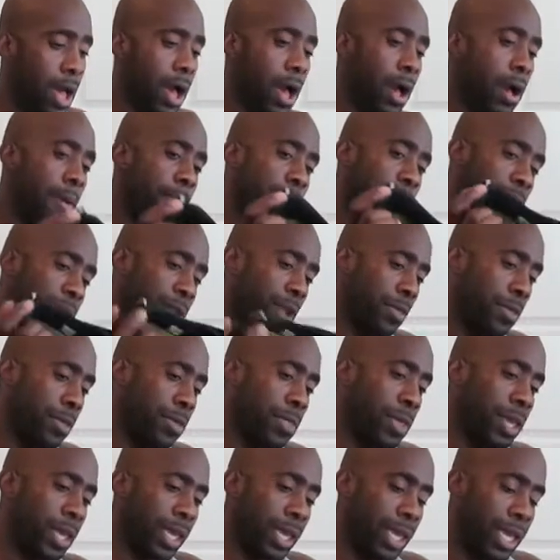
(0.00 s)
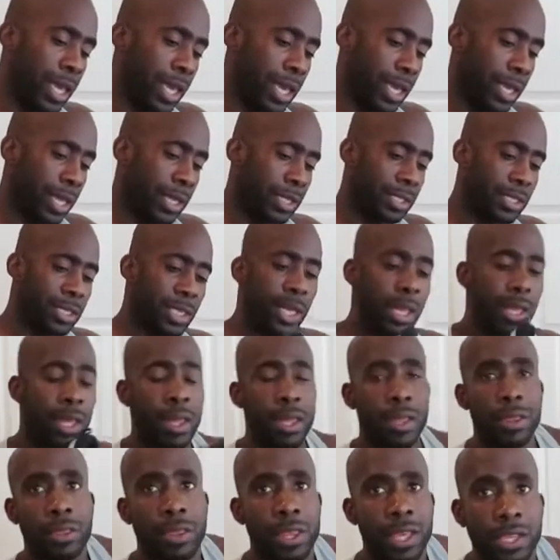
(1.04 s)
Another thing is
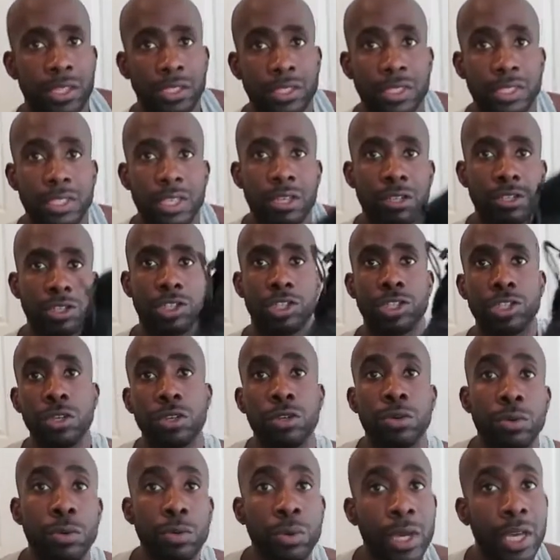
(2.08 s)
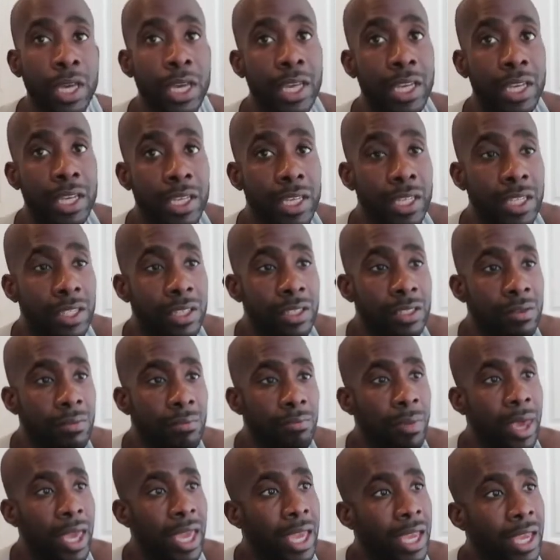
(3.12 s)
this shoe is
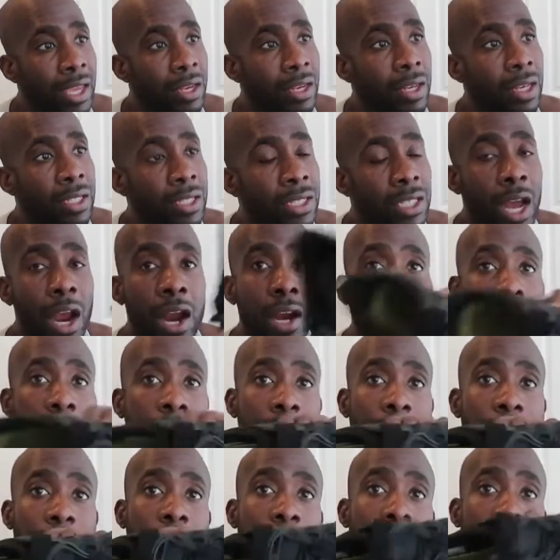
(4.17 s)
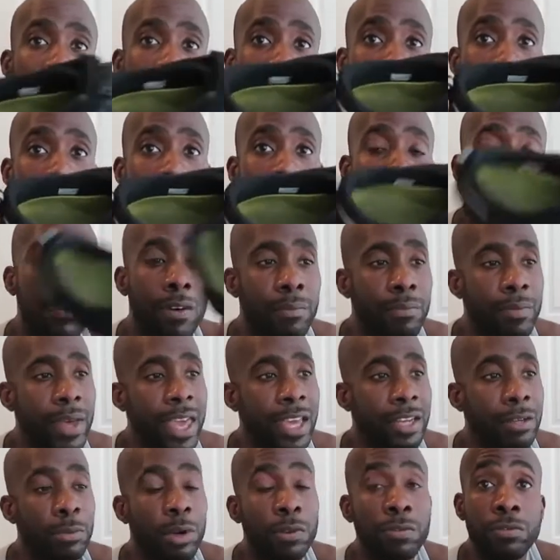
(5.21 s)
made entirely from
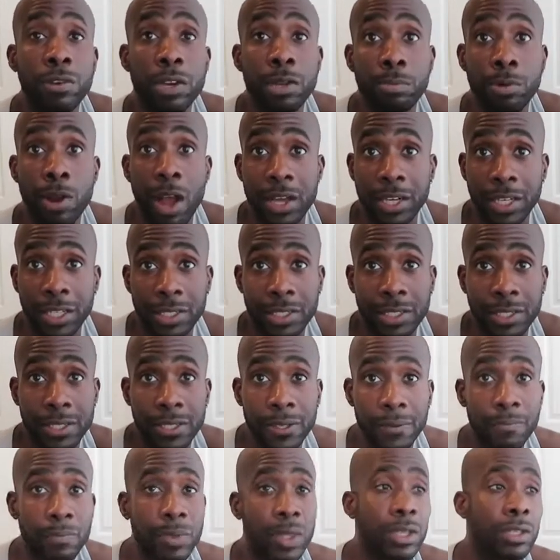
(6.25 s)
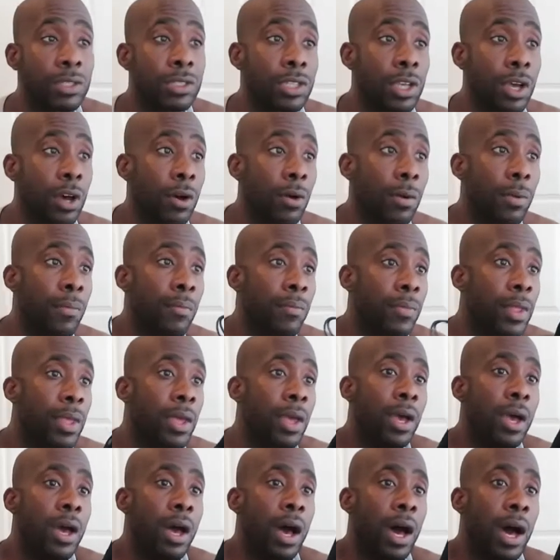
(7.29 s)
animal-free products, so
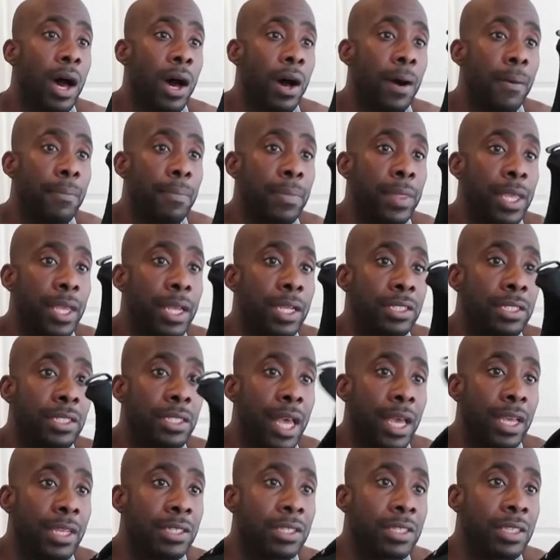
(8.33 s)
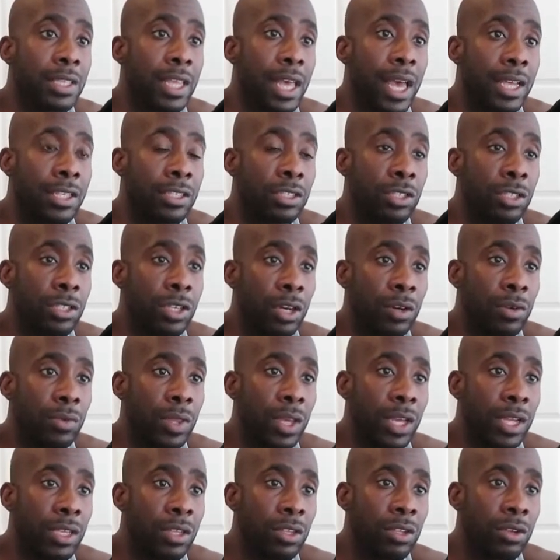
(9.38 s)
it's nice that
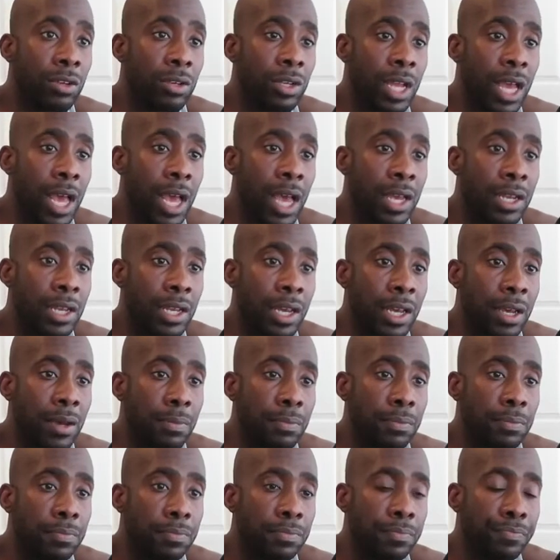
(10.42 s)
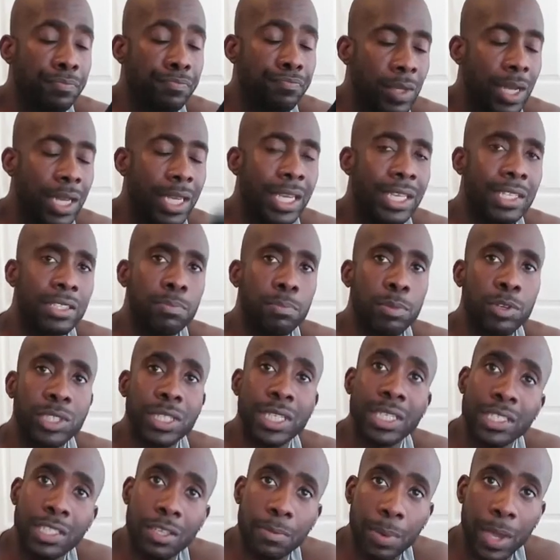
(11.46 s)
that you're not I guess
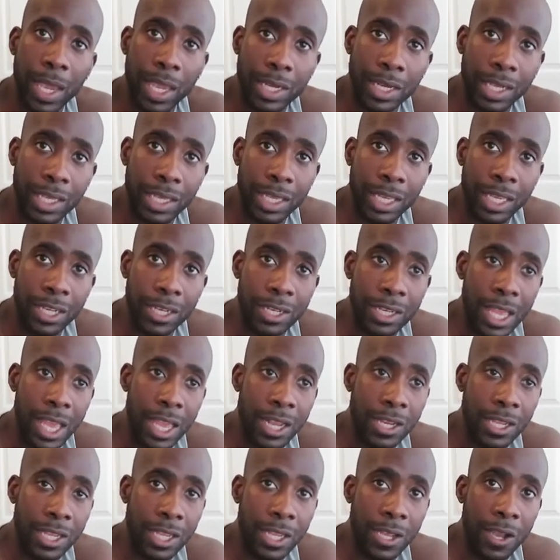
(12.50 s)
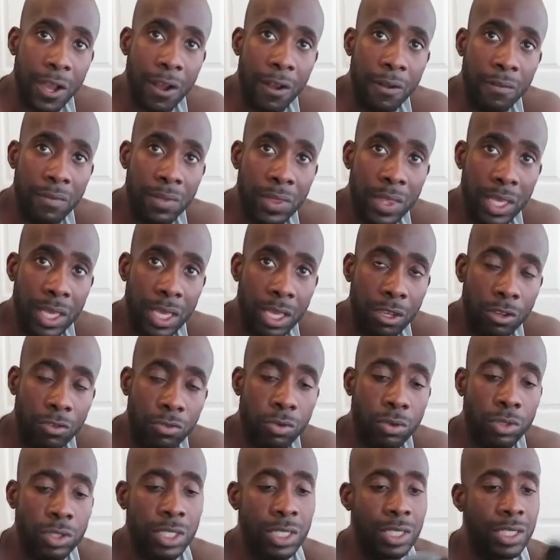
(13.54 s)
participating in any of the
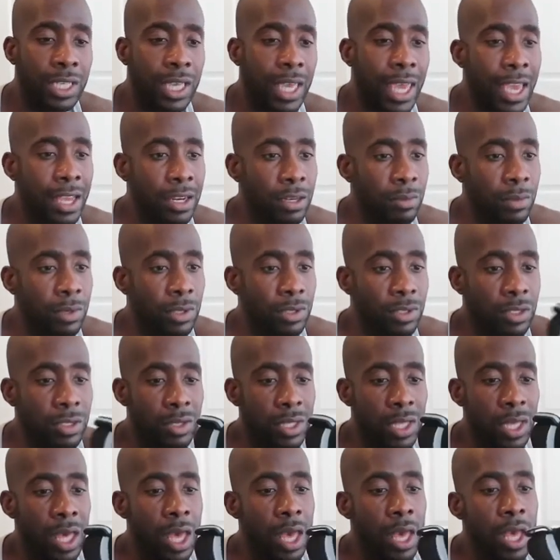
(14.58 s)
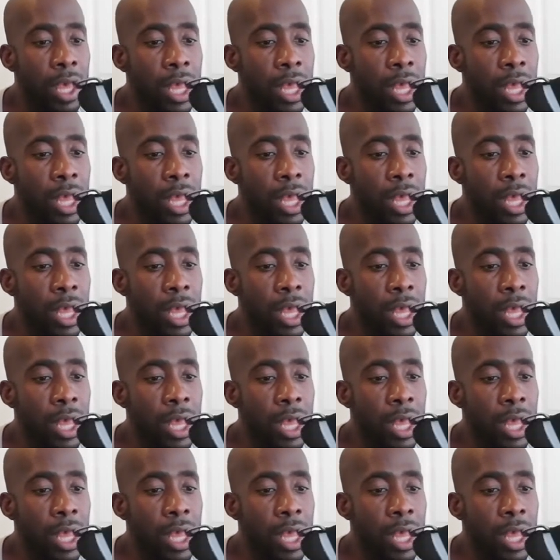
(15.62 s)
cruelty to animals with